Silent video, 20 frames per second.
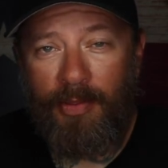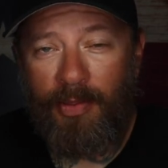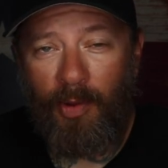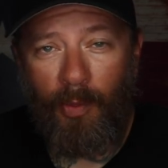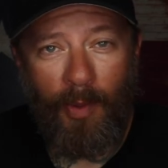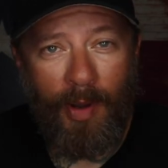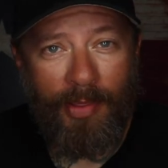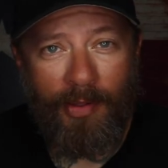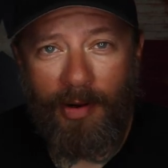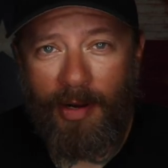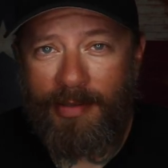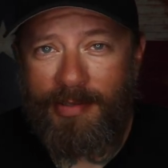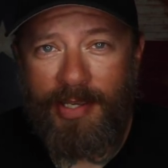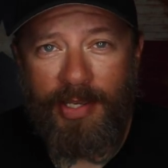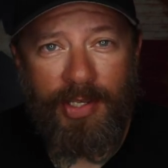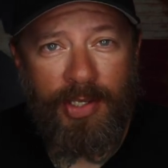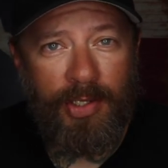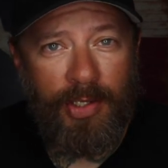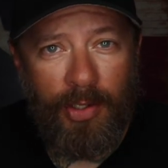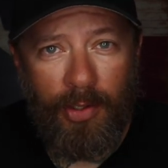The weather has a
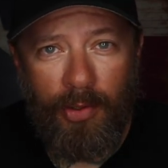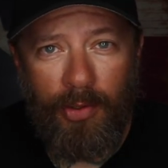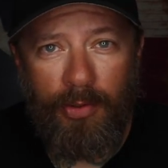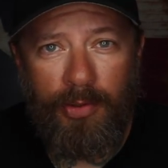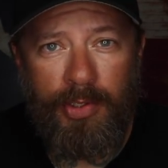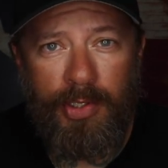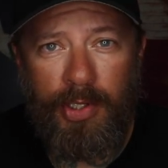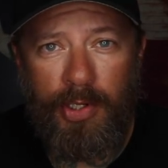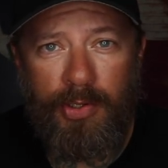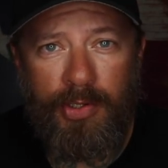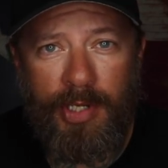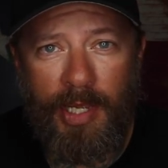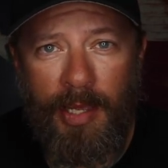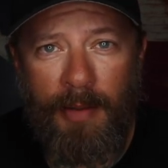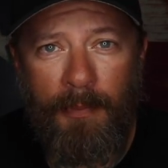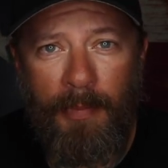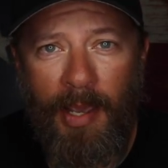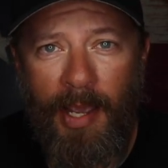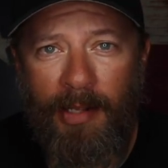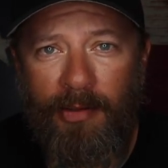huge, huge
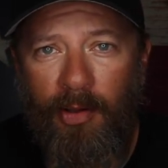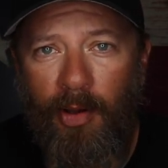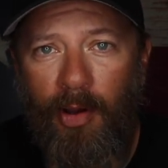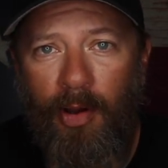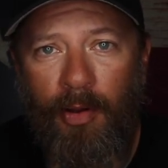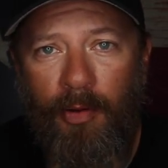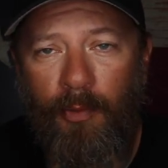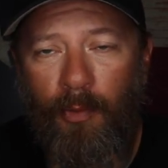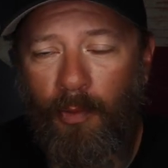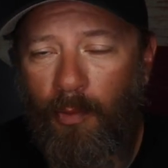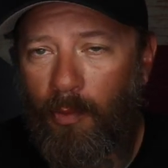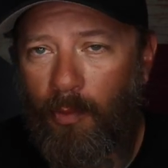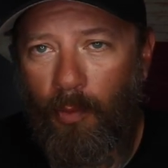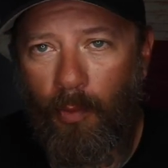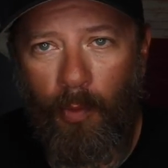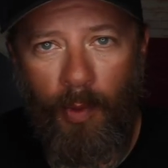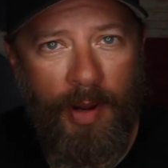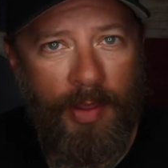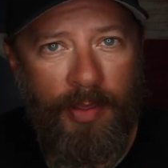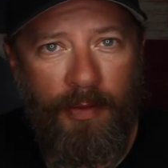impact on
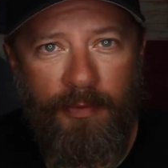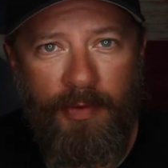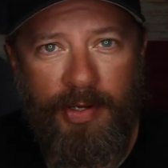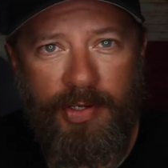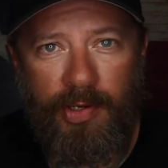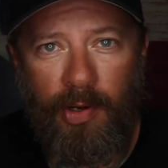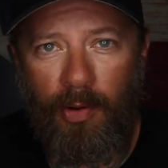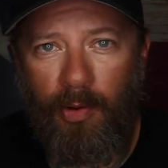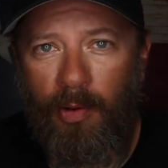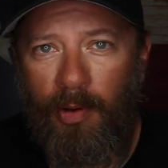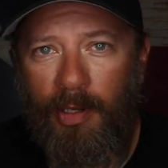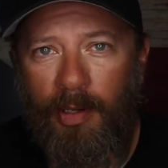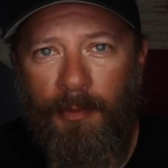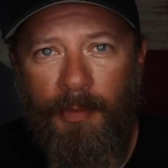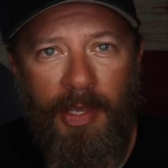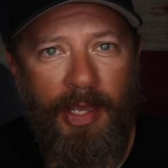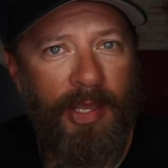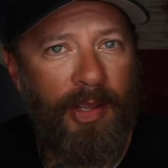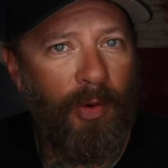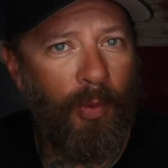where the fish are going to
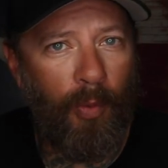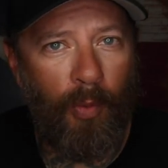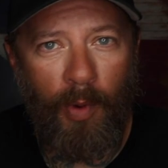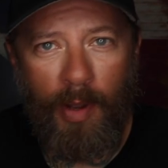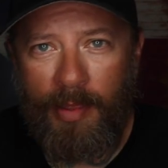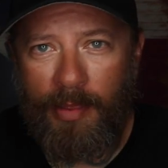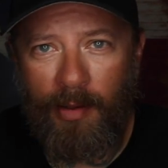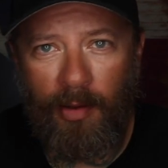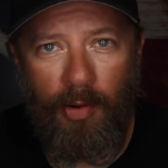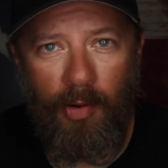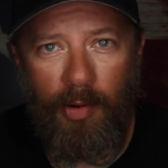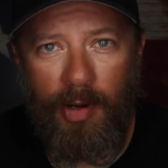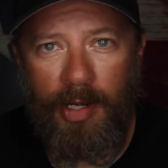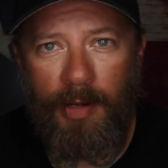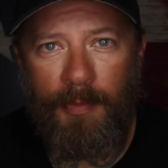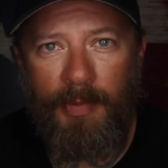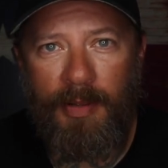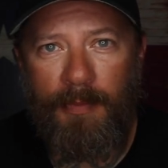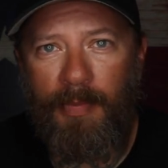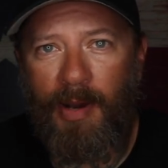be, when they're going
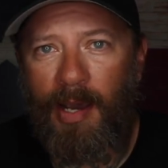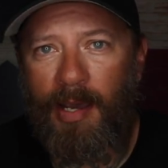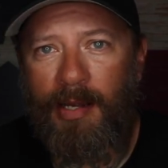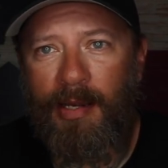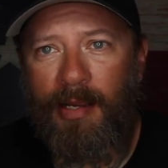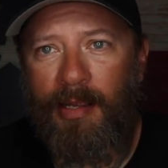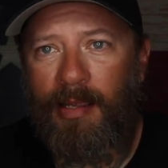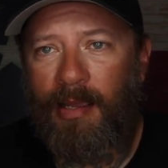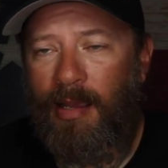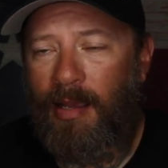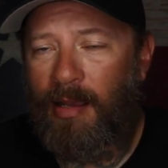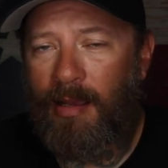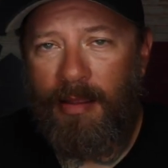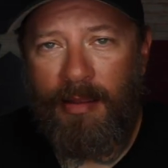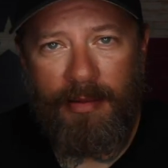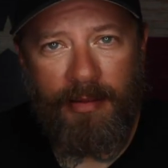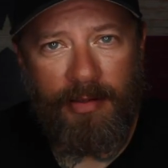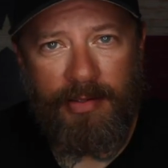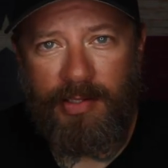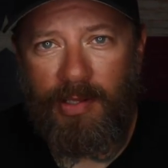to be biting.
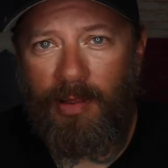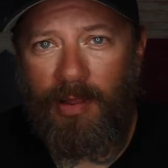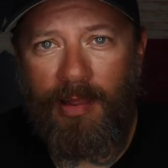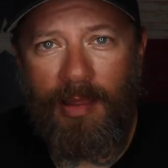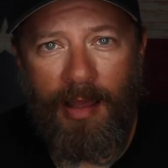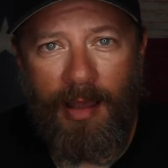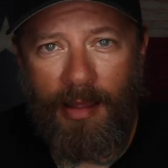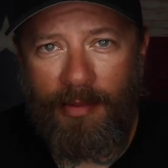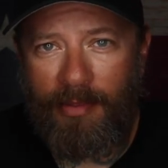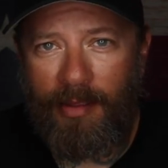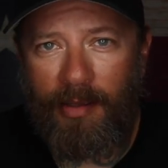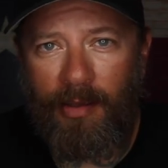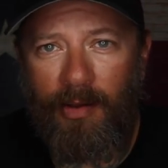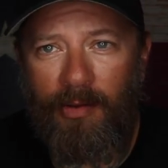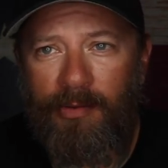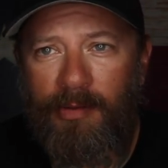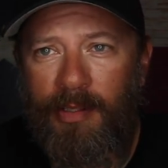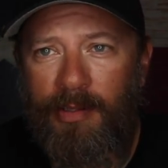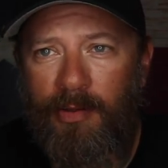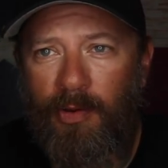There's a lot that
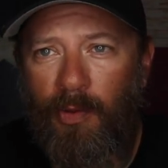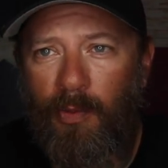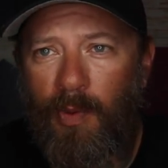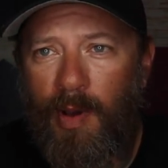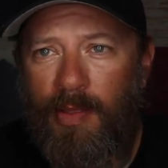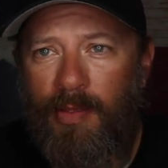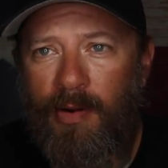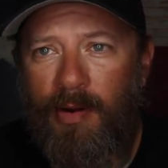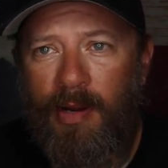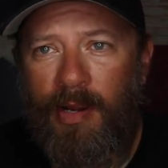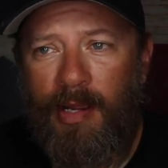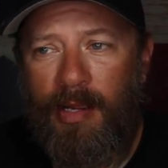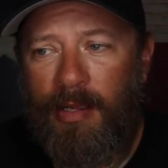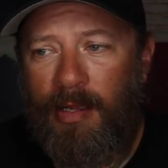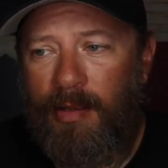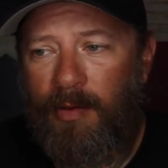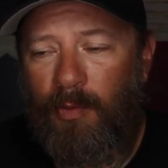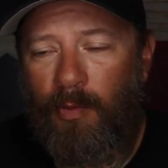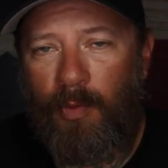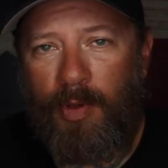goes into the weather.
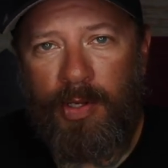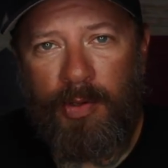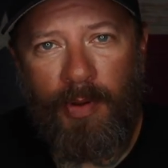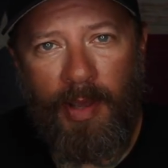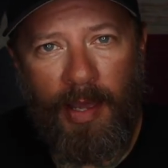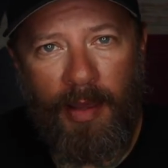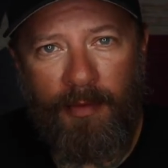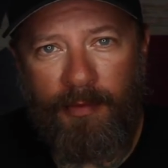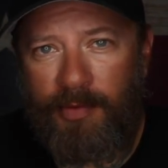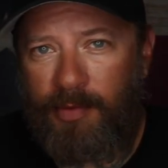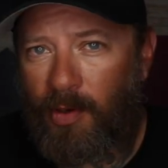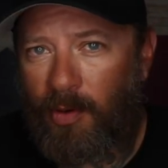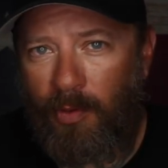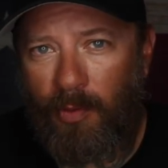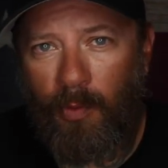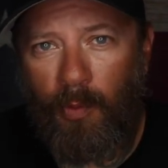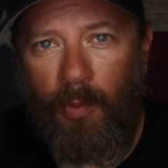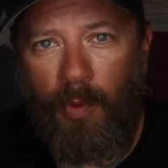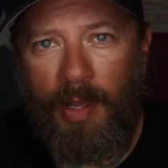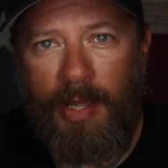When you have
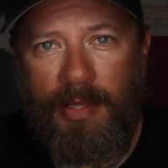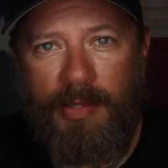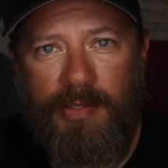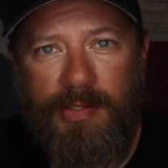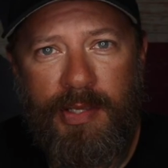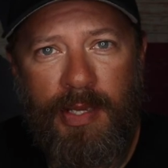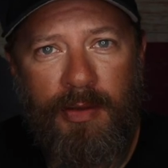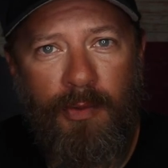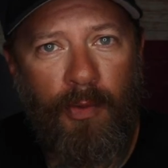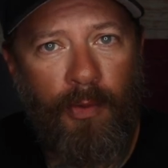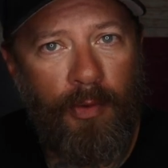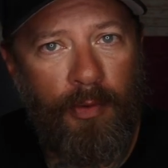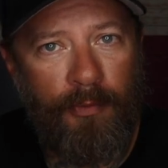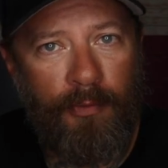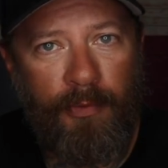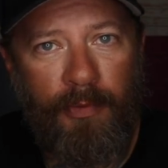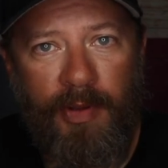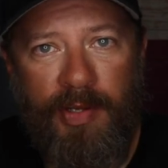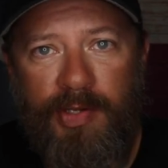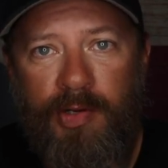certain winds,
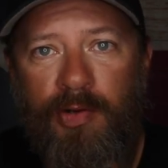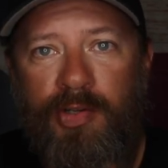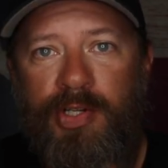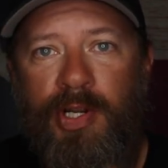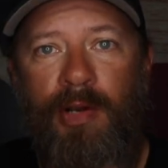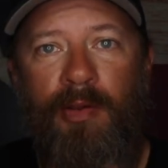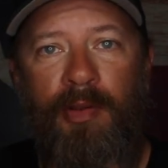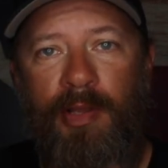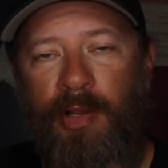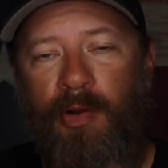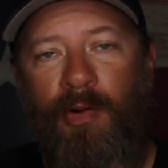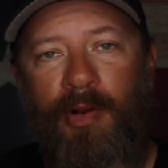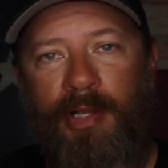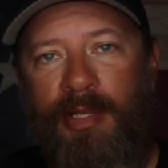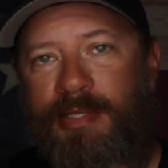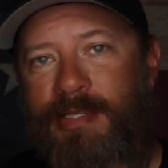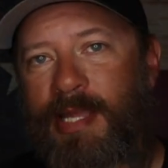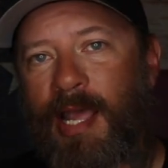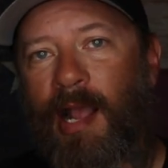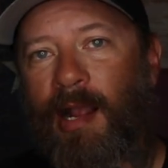fish are generally going
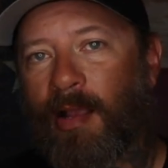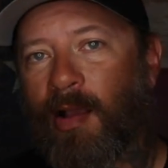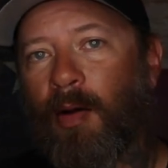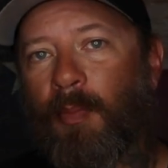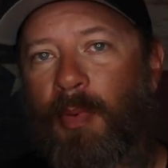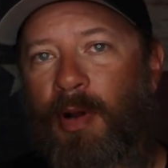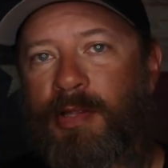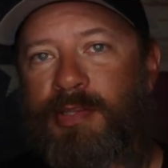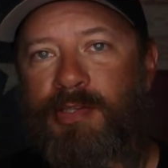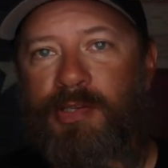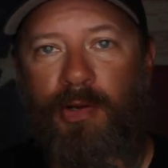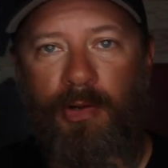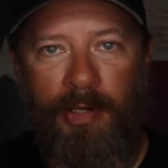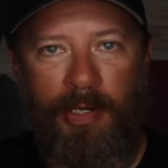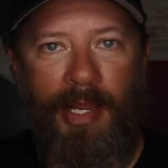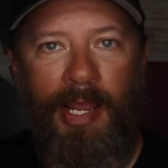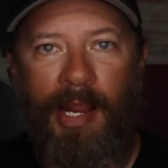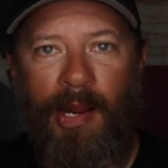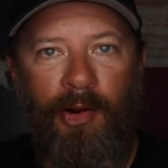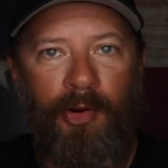to stack up on
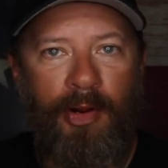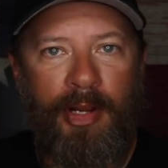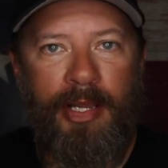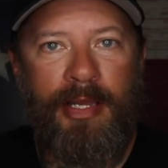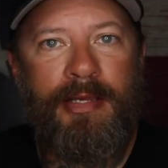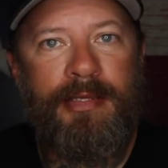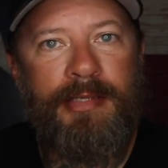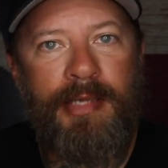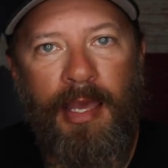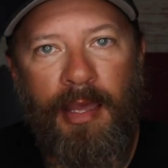certain areas.